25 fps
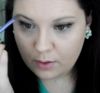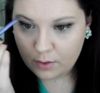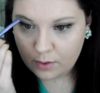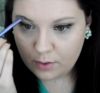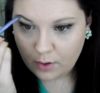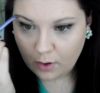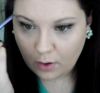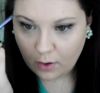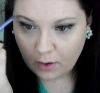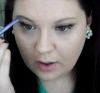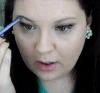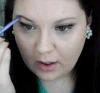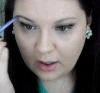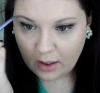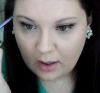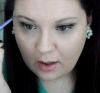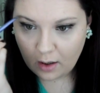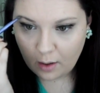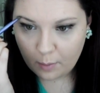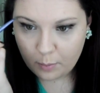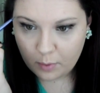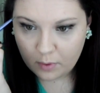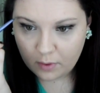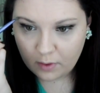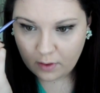darken it
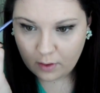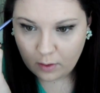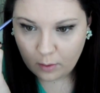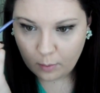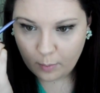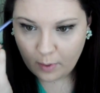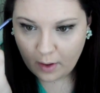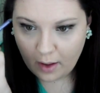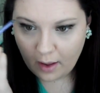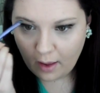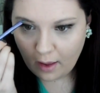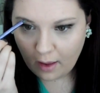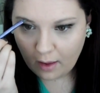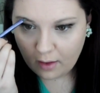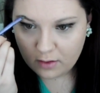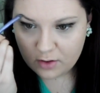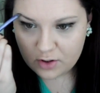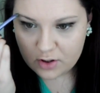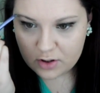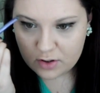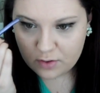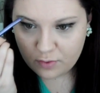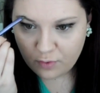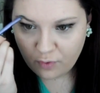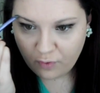up a little bit. It
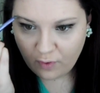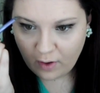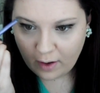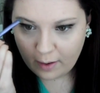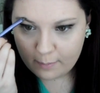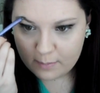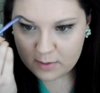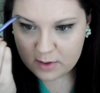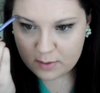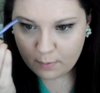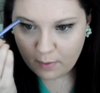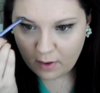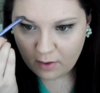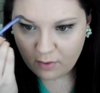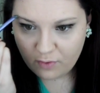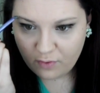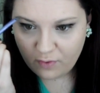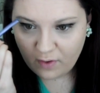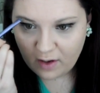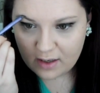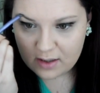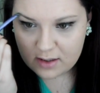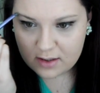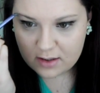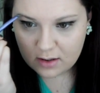just frames my
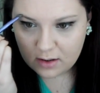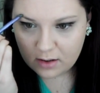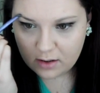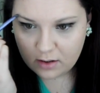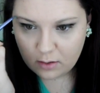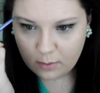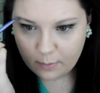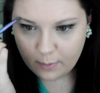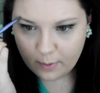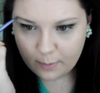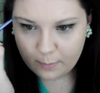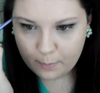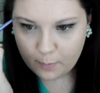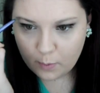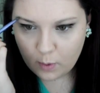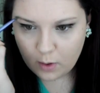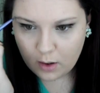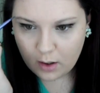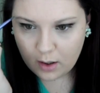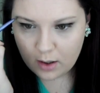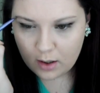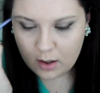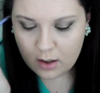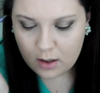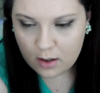face a little bit
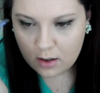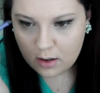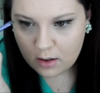more